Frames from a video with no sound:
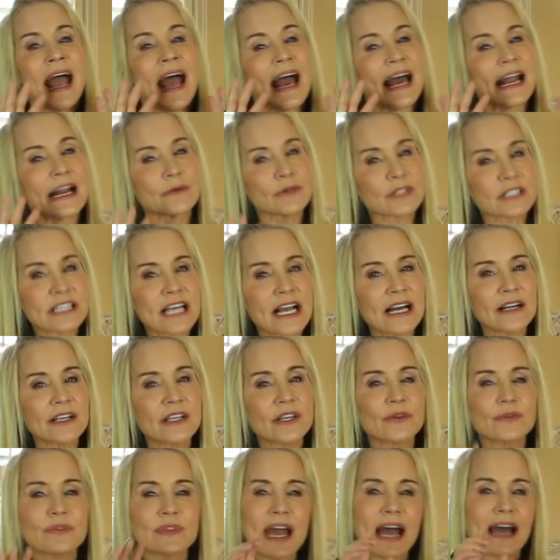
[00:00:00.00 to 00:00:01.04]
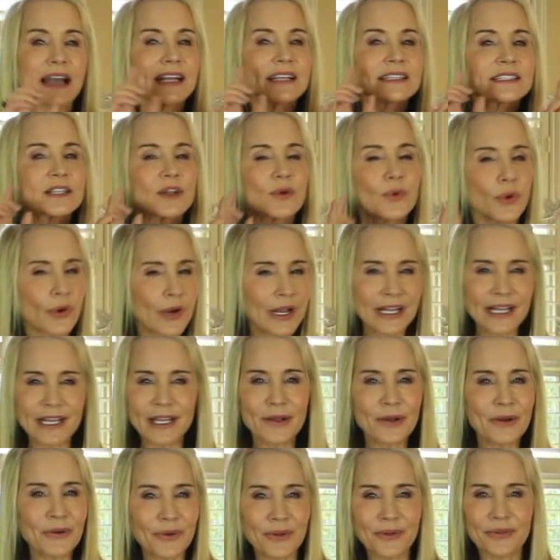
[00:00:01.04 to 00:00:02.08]
And I will tell you, that is the really
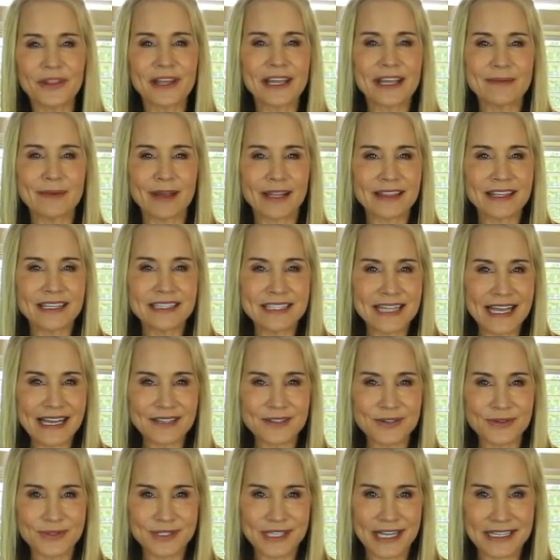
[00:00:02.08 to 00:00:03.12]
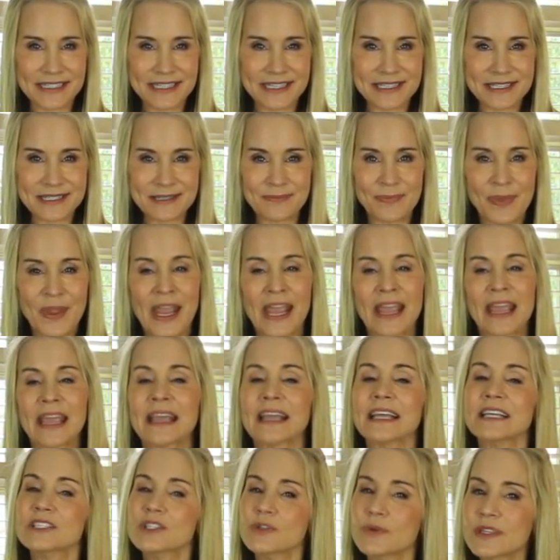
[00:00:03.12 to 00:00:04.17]
cool thing about these exercises,
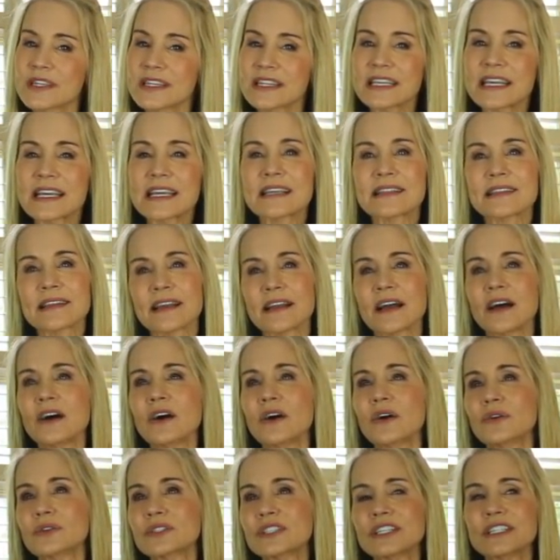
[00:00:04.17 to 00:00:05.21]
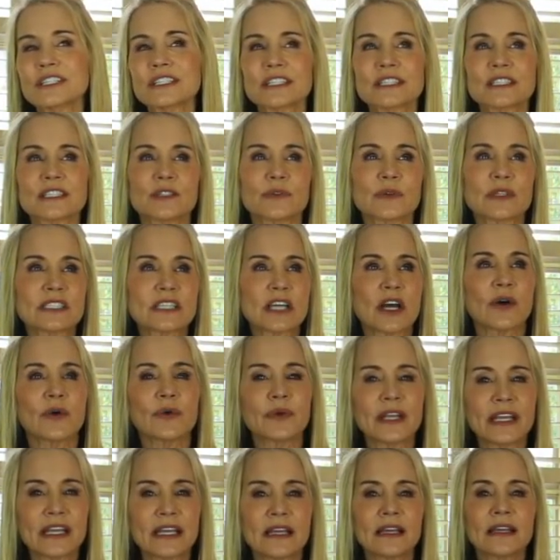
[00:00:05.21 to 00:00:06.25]
is you would think that, oh, she's just doing
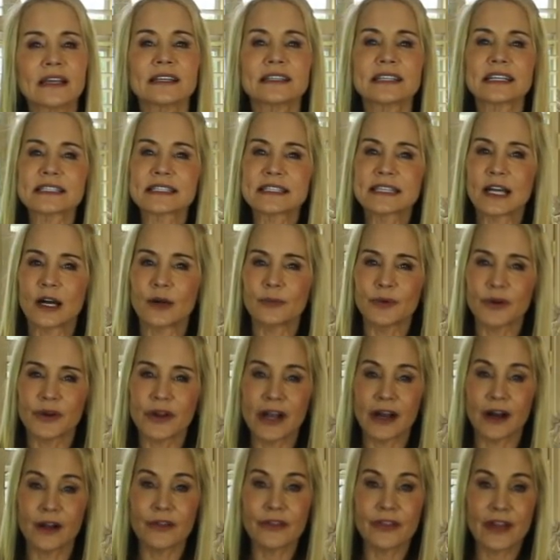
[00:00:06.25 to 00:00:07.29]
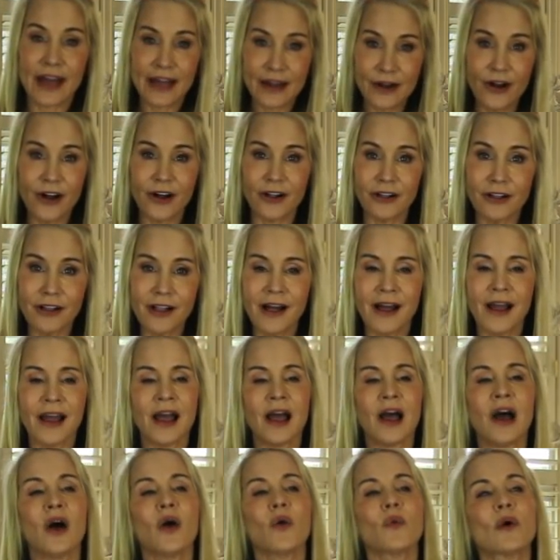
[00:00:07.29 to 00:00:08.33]
toning. It doesn't help your health at all.
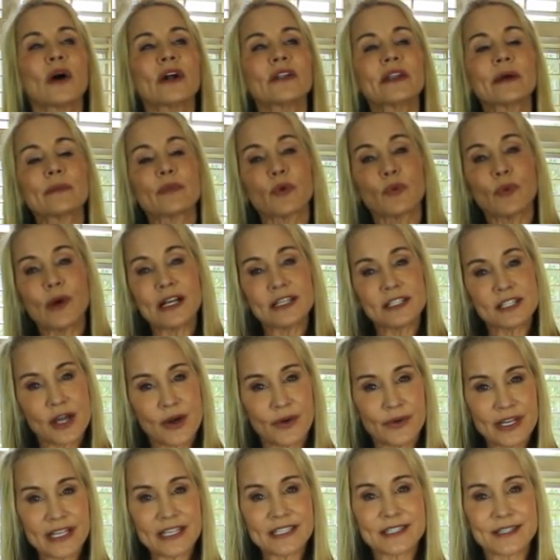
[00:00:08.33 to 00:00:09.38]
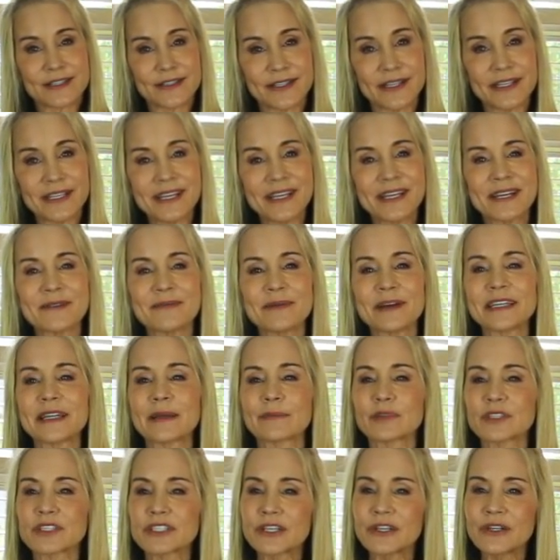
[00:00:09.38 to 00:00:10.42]
Well, number one, toning is good. But
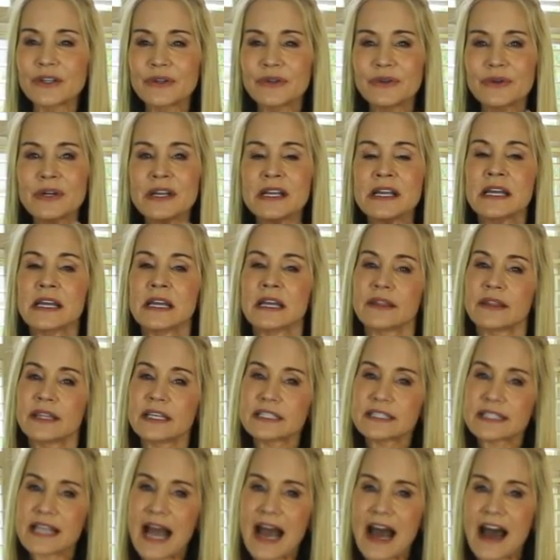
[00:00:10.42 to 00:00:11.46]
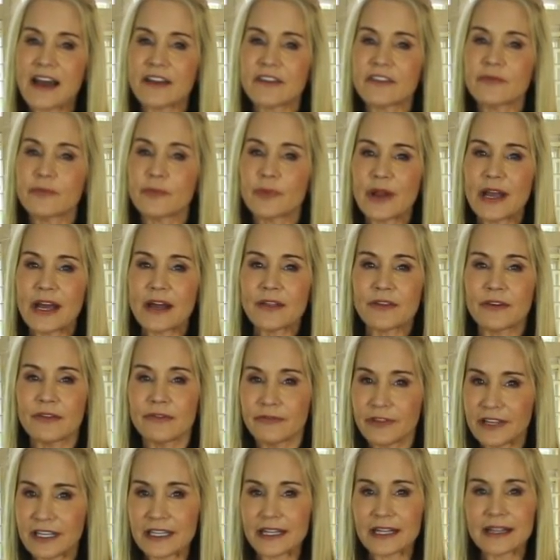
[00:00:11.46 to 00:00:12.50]
number two, this out of breath
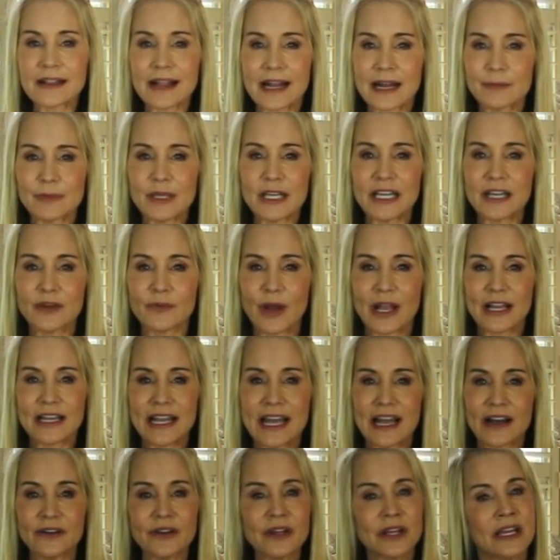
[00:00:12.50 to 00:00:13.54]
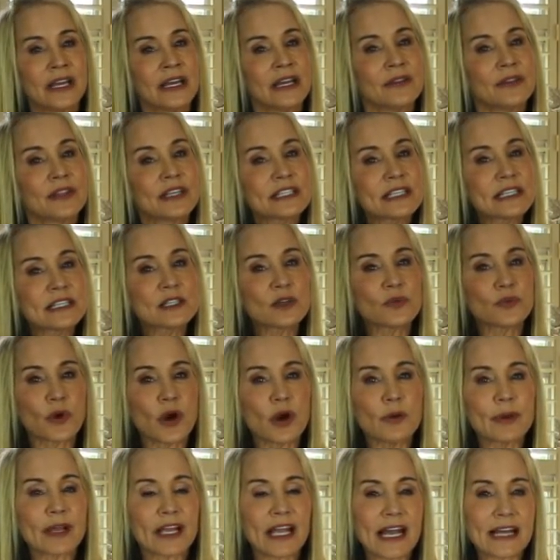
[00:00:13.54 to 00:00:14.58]
feeling that I'm getting right now, this is
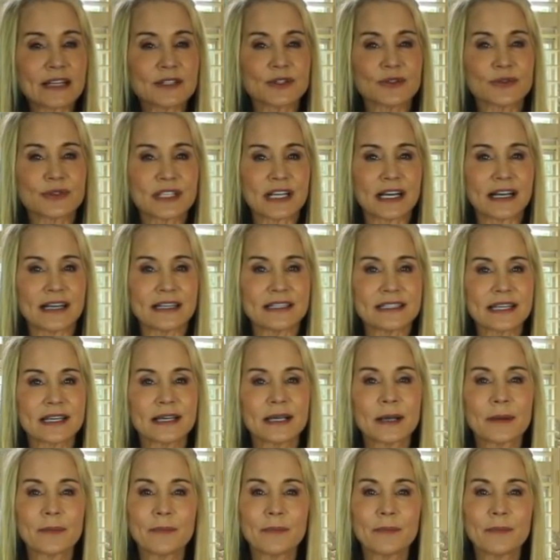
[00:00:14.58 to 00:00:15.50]
aerobic exercise.